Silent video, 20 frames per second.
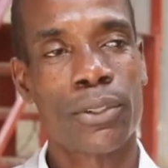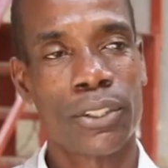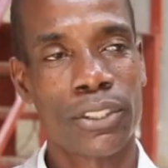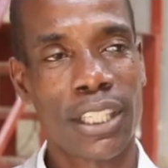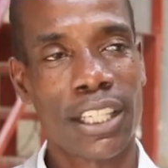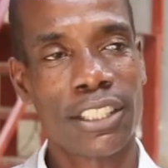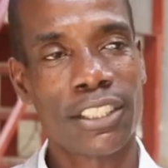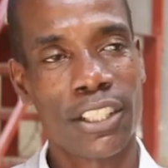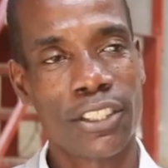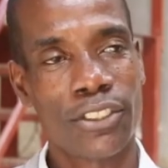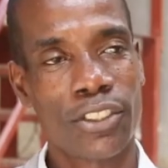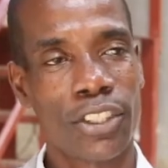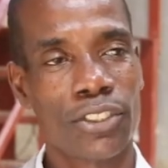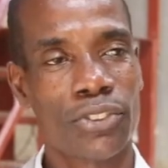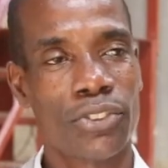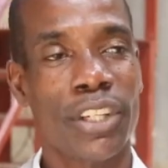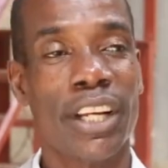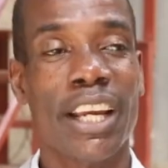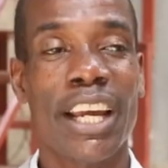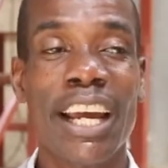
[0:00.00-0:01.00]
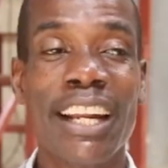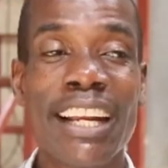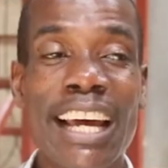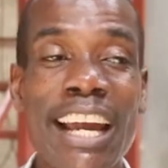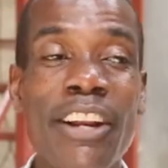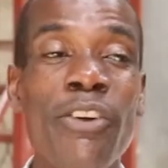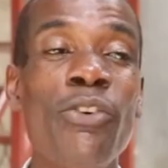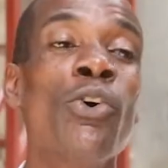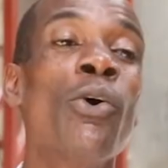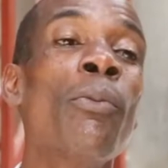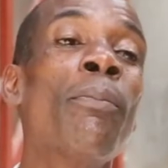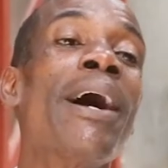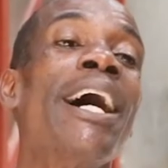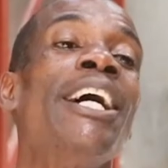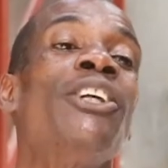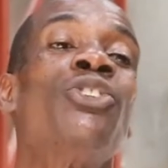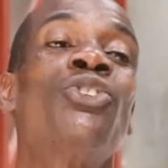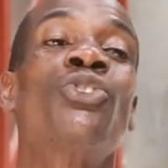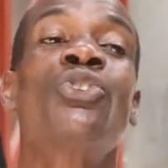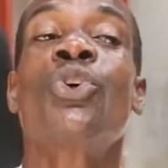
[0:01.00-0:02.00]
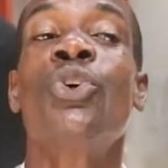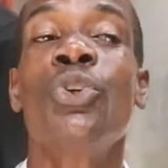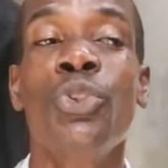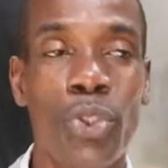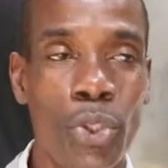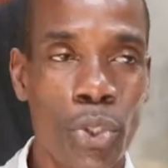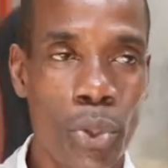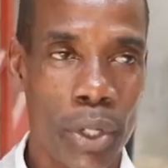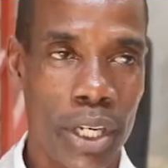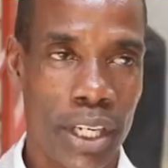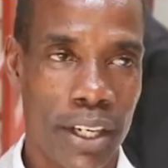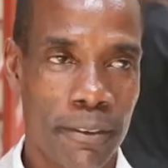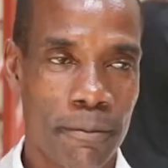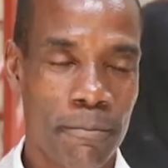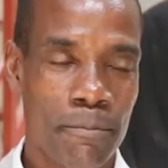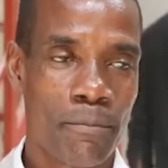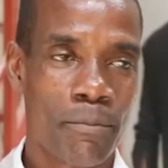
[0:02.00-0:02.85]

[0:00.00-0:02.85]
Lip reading: Project Industry. And I know by so doing,